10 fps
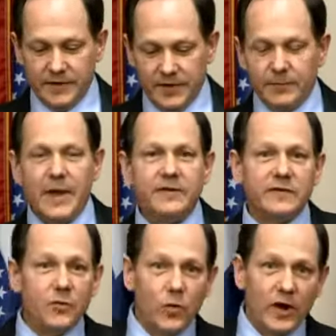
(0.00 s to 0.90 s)
maybe
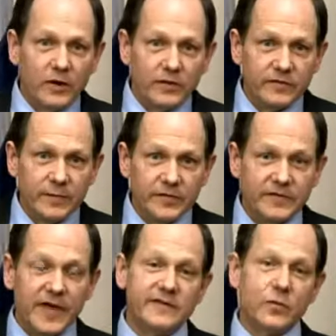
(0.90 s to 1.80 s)
some of the
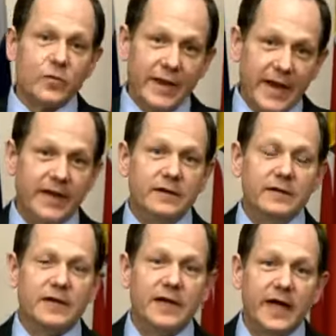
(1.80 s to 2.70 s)
mistakes that were made
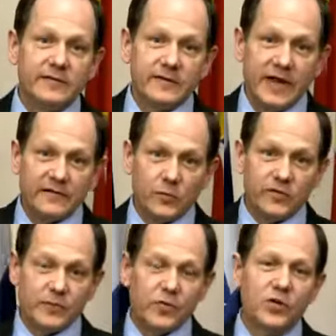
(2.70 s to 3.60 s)
as it
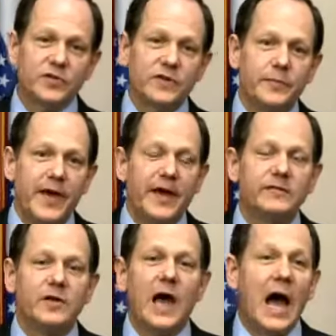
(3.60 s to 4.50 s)
was approached in the
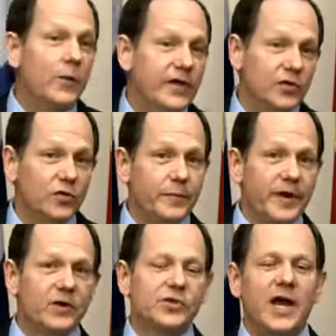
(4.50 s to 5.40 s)
past, how we can do a
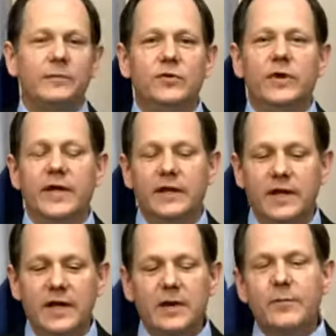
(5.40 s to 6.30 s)
better job doing
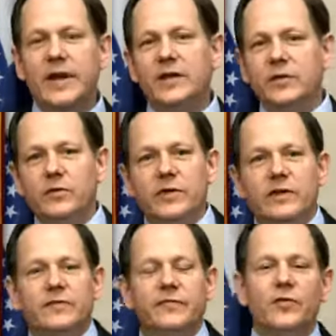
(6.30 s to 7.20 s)
it. But I do
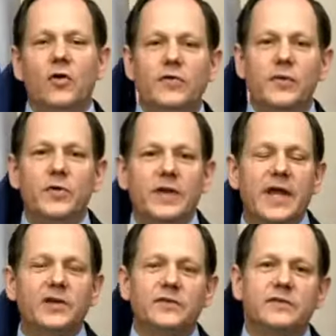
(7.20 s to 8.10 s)
think the flow of
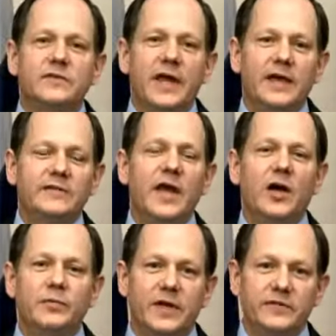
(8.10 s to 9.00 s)
communications has
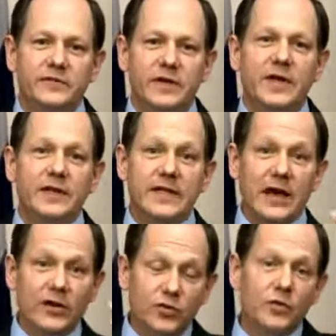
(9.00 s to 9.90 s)
helped us
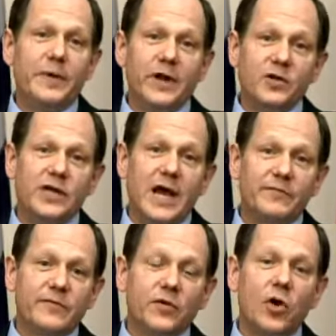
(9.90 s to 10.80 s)
not only do a better
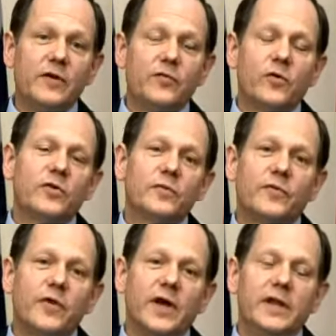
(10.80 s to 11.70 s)
job from the law enforcement
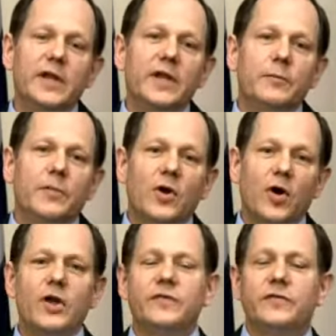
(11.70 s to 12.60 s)
front, but
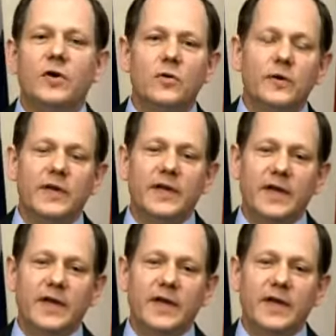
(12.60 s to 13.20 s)
also,